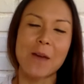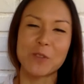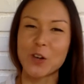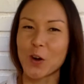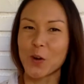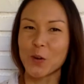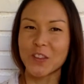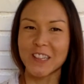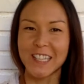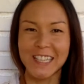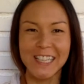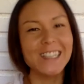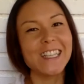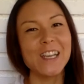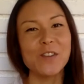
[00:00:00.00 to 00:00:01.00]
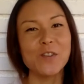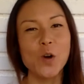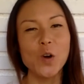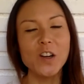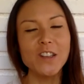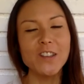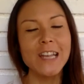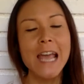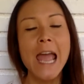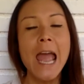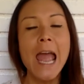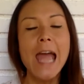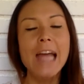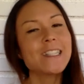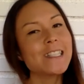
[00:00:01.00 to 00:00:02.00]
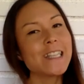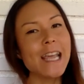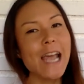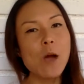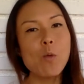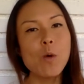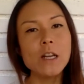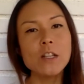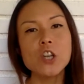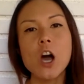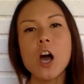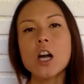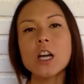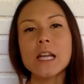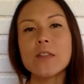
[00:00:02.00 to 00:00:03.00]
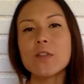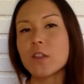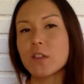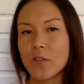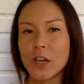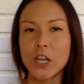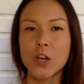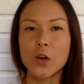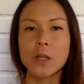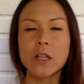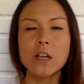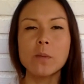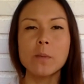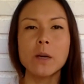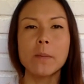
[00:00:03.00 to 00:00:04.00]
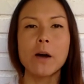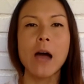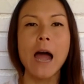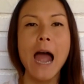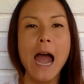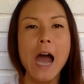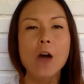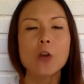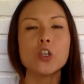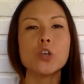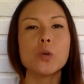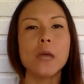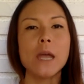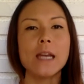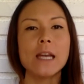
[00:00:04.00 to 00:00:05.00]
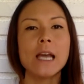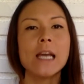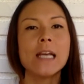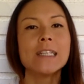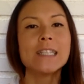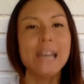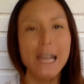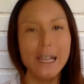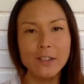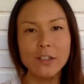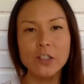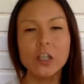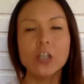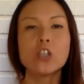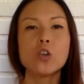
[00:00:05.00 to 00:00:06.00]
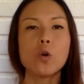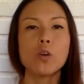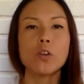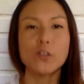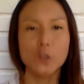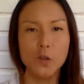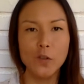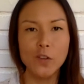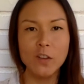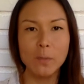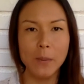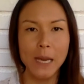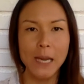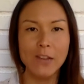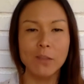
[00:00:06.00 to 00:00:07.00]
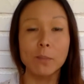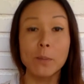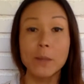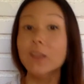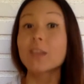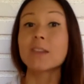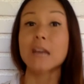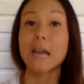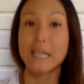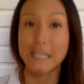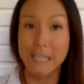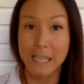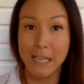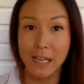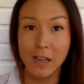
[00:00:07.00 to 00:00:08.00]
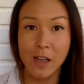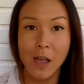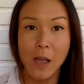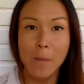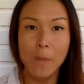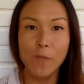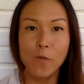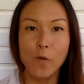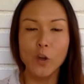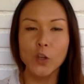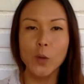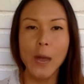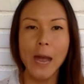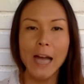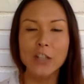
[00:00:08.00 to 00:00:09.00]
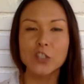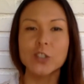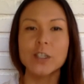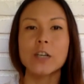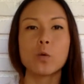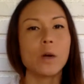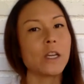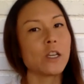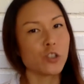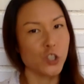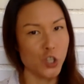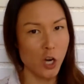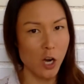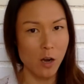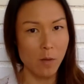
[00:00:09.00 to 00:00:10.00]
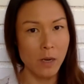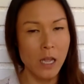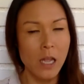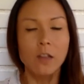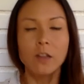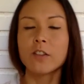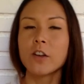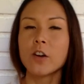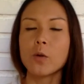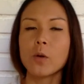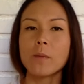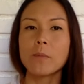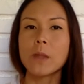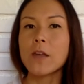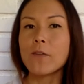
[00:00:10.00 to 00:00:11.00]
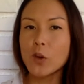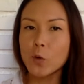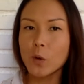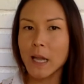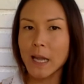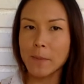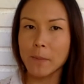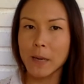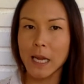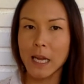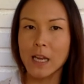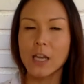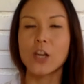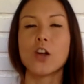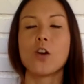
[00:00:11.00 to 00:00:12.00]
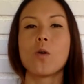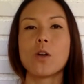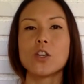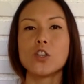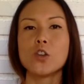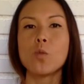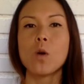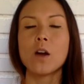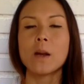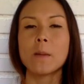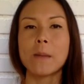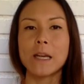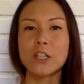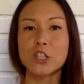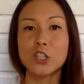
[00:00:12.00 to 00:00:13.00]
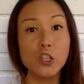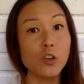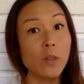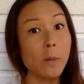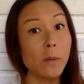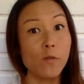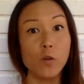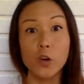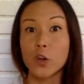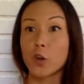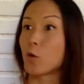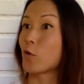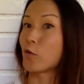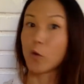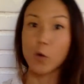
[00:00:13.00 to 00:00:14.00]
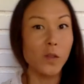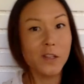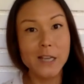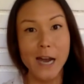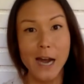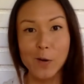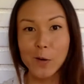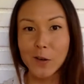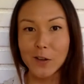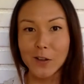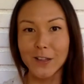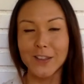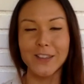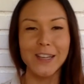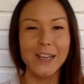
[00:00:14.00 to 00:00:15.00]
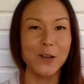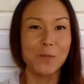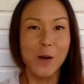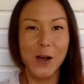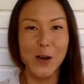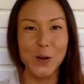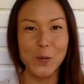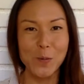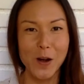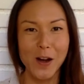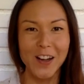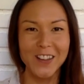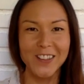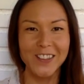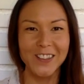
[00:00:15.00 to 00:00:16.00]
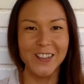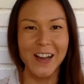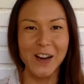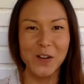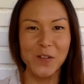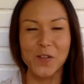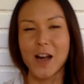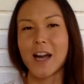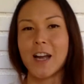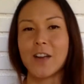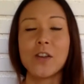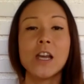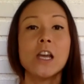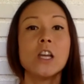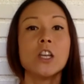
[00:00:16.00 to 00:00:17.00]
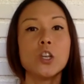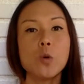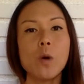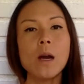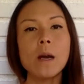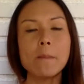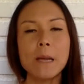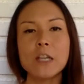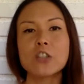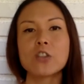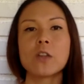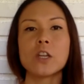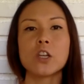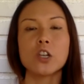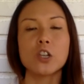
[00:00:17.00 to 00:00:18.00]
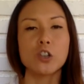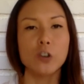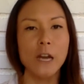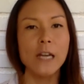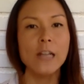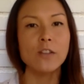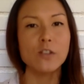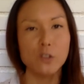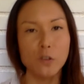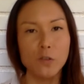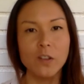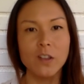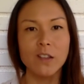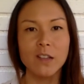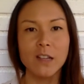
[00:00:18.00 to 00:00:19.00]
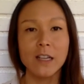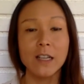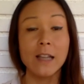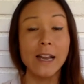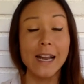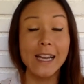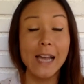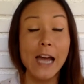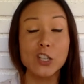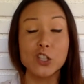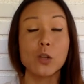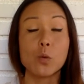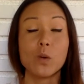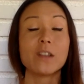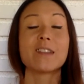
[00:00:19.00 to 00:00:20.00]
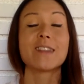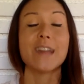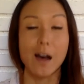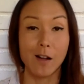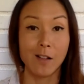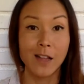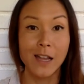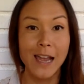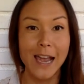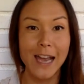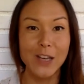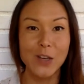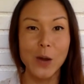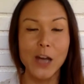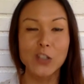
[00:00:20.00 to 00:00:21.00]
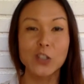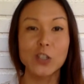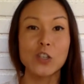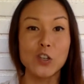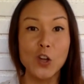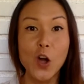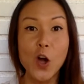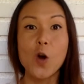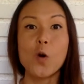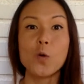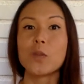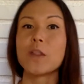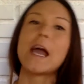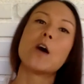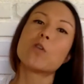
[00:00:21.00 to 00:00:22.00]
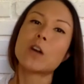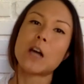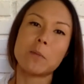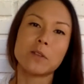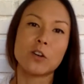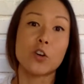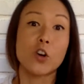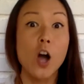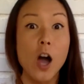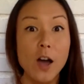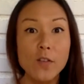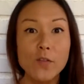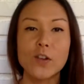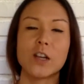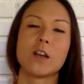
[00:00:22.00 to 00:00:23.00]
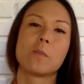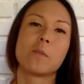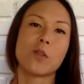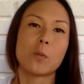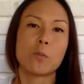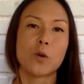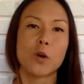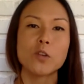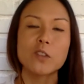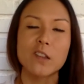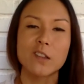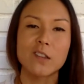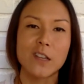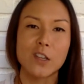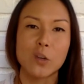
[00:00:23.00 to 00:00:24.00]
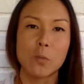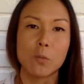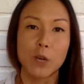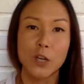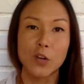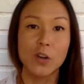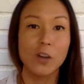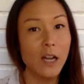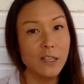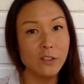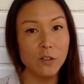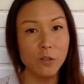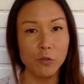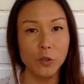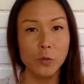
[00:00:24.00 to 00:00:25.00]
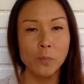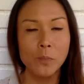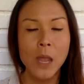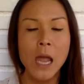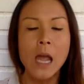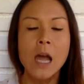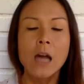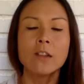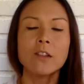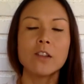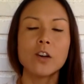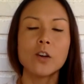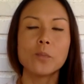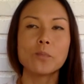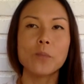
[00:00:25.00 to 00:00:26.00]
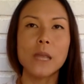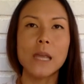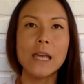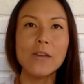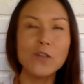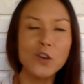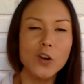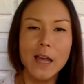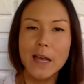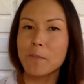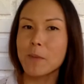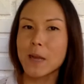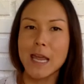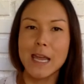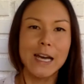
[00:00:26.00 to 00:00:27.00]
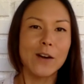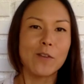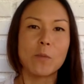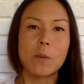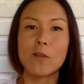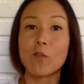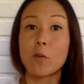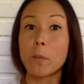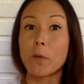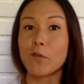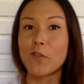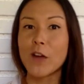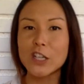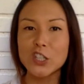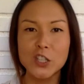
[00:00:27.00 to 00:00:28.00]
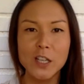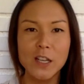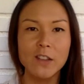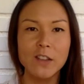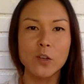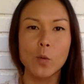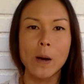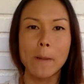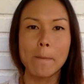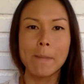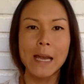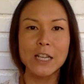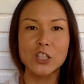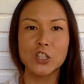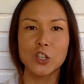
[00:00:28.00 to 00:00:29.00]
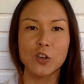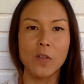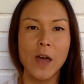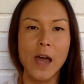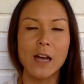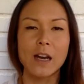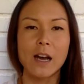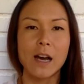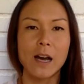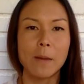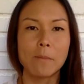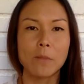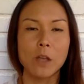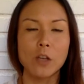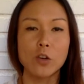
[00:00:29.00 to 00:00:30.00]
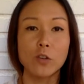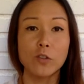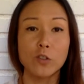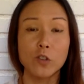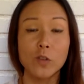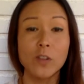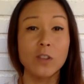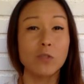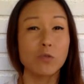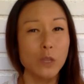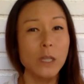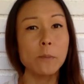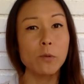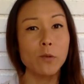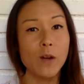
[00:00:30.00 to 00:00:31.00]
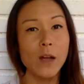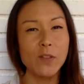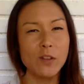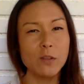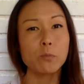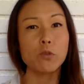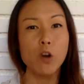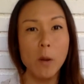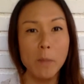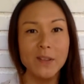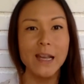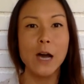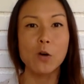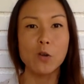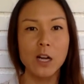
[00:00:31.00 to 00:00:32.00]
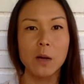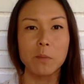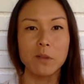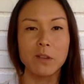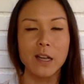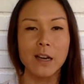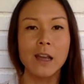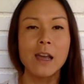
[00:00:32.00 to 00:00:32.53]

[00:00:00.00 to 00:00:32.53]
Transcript: your host, Lydia Lee, of course. And today I want to talk in this video a little bit about how you can test your service-based business idea before you actually quit your job. So if you were like me, you know, you want to make sure that before you throw in the towel and say goodbye to your boss in a nine to five, you want to make sure that you're creating services that, that actually will sell and you actually know the outcomes and are confident about the process that you bring your clients through. So if you're like me, kind of a bit of a perfectionist, you want to make sure that um, your services really provide these promised outcomes that